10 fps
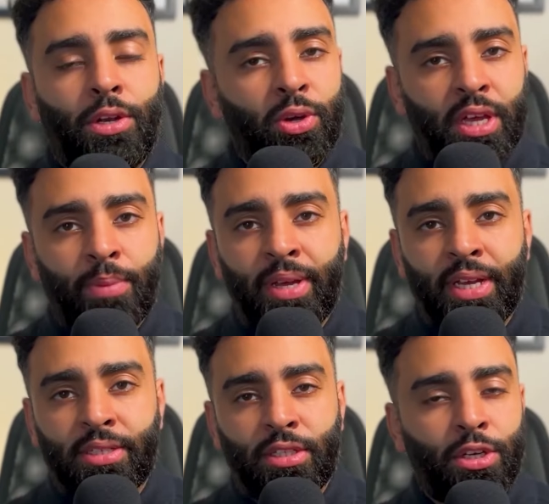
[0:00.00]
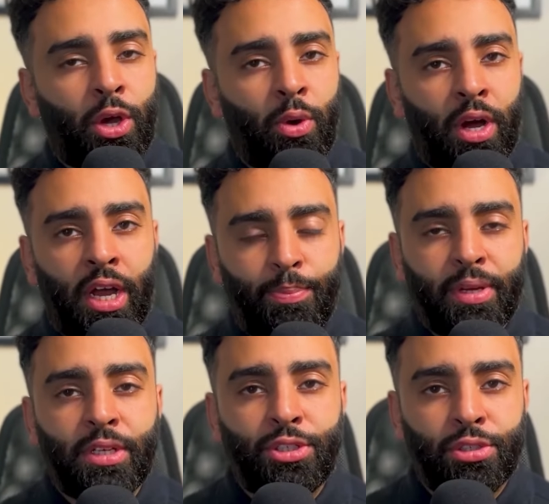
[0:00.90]
gimmicks, no hype,
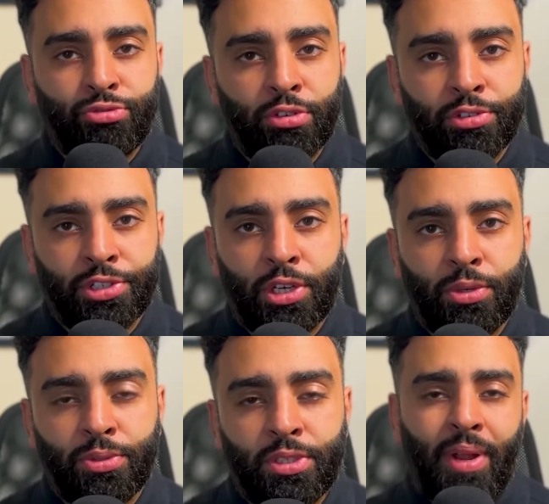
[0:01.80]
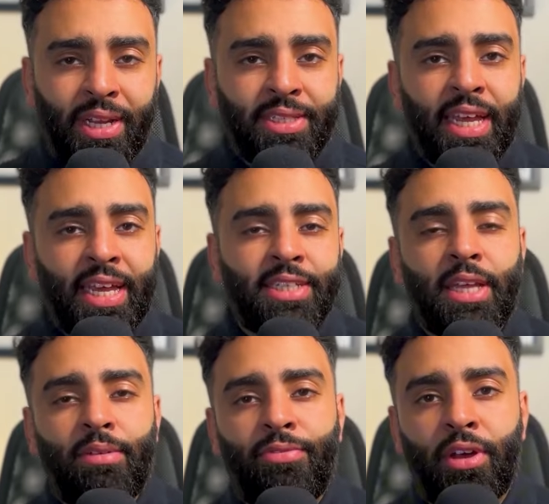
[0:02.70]
just real results. But let's take it a step
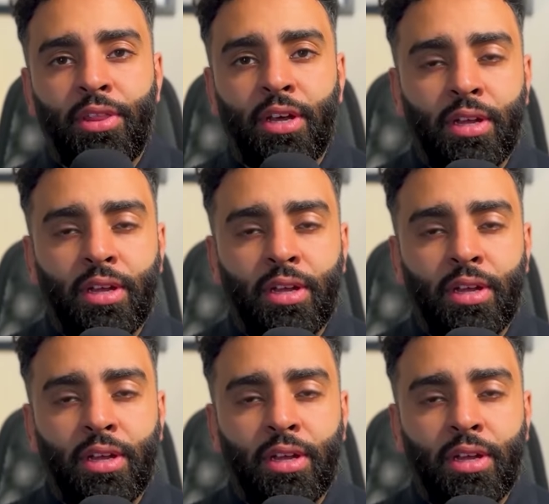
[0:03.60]
further.